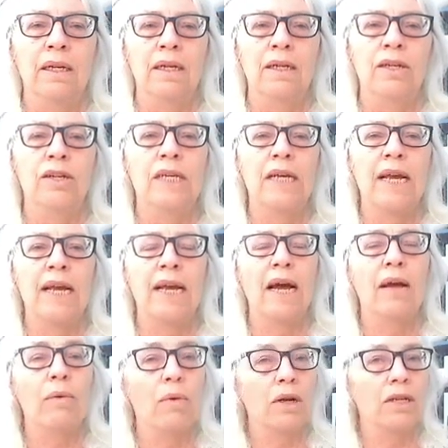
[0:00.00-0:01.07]
Today
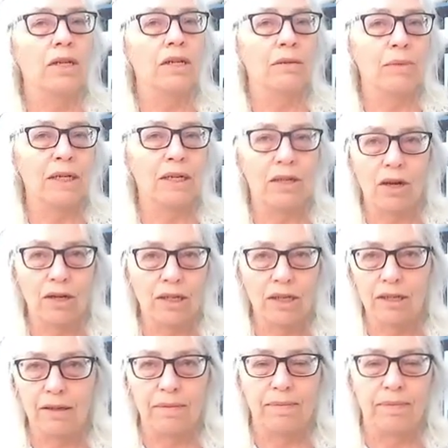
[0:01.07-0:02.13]
I want to be a
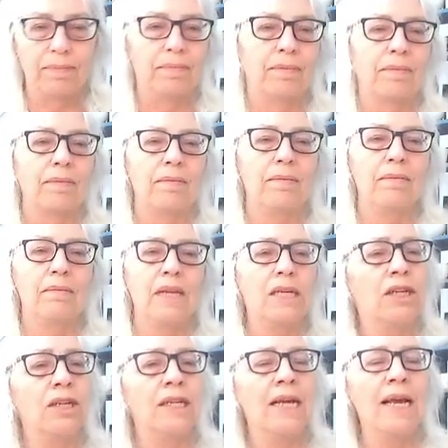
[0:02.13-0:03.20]
doctor.
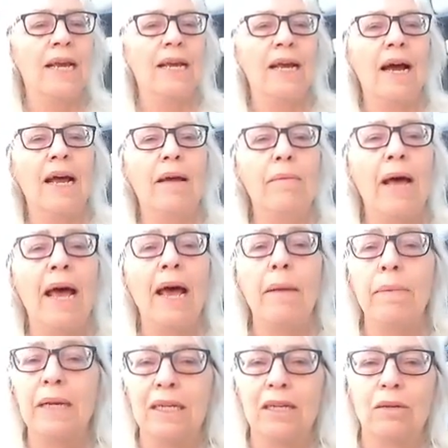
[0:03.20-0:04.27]
Today I am
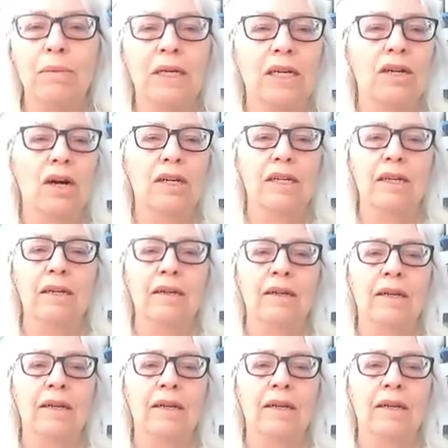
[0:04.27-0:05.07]
happy to be a doctor.